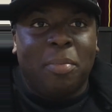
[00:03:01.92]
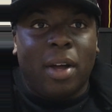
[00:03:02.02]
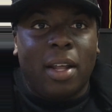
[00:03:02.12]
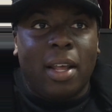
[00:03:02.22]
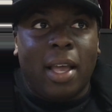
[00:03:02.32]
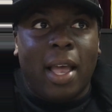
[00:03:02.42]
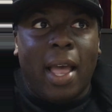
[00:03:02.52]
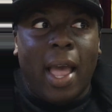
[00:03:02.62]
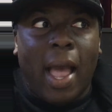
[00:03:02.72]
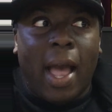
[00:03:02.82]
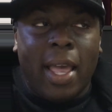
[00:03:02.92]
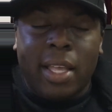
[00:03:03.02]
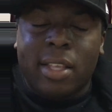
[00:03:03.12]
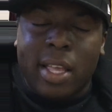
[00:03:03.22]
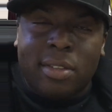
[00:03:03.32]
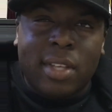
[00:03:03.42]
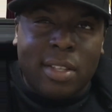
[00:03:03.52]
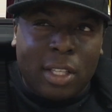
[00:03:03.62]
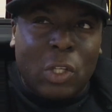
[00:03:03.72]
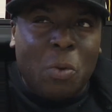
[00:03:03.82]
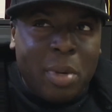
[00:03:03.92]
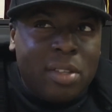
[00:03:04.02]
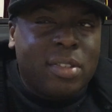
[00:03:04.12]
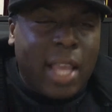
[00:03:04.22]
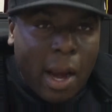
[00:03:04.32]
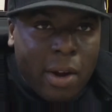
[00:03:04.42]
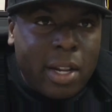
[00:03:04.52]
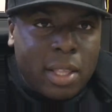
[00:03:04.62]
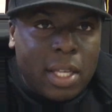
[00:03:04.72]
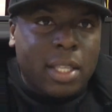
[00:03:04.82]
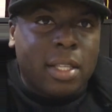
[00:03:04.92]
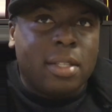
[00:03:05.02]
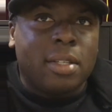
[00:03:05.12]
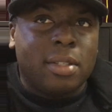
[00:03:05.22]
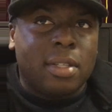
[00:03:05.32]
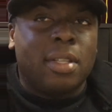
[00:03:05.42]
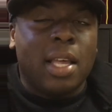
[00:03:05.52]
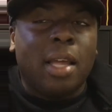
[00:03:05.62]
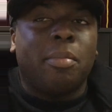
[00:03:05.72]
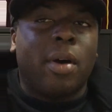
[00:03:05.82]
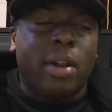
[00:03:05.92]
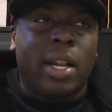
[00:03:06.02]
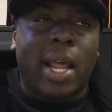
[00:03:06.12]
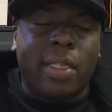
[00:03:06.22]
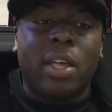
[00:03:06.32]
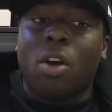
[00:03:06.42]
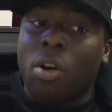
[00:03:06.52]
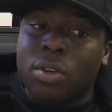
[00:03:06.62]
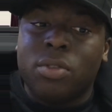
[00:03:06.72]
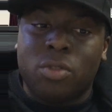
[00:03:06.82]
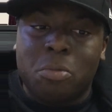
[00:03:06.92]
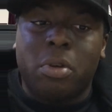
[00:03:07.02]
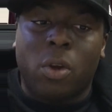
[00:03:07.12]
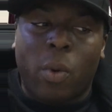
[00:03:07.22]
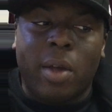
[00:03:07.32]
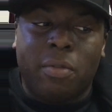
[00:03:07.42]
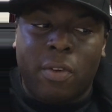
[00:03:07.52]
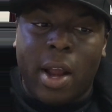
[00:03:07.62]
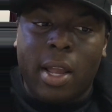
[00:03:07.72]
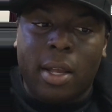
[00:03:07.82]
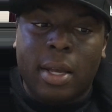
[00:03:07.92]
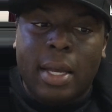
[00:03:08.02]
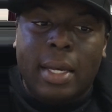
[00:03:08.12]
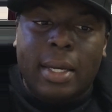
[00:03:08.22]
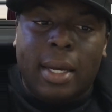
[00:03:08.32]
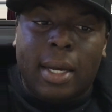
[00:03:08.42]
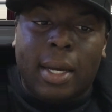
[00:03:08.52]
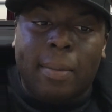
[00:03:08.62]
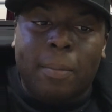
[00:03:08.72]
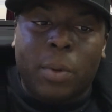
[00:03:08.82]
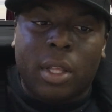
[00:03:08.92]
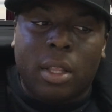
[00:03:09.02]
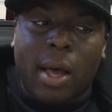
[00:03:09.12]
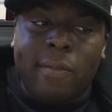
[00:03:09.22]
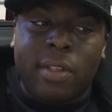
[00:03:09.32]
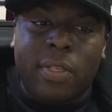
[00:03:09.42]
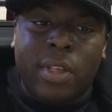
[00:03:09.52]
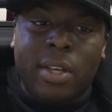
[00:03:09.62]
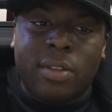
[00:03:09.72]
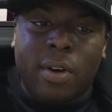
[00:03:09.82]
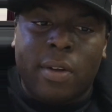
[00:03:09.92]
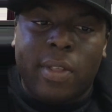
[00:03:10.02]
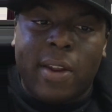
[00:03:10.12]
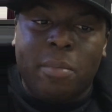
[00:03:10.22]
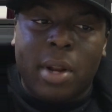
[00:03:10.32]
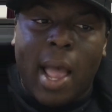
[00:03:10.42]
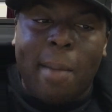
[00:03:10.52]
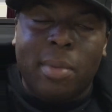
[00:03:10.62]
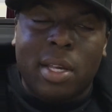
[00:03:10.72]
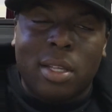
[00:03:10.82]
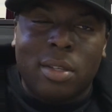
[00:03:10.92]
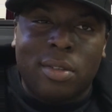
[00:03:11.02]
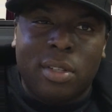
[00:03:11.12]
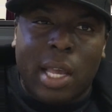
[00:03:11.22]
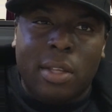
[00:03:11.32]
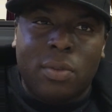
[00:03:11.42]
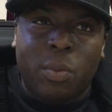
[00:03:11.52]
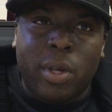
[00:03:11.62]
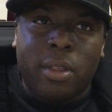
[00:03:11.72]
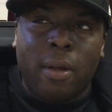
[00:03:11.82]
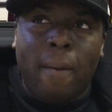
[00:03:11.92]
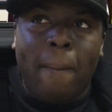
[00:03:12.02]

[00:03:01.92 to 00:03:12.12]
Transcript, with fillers: but I, it, it's it's a little bit scary to think that to, to think about it. And I think also to be quite frank, um, with a lot of the things that are that have been happening in the states with